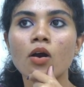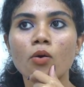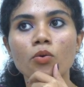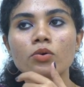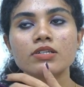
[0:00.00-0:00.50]

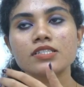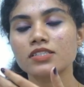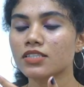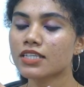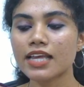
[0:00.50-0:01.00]
oh,
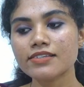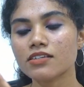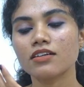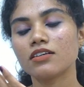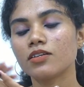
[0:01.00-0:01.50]
next
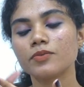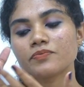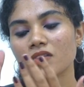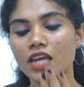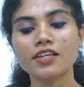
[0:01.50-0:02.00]

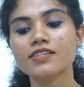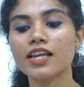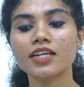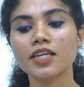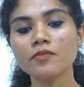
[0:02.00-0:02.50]
in
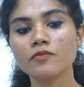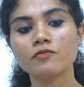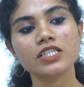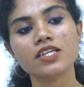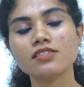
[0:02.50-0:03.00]
Selenium
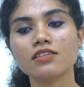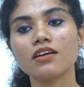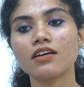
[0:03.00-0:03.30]
we just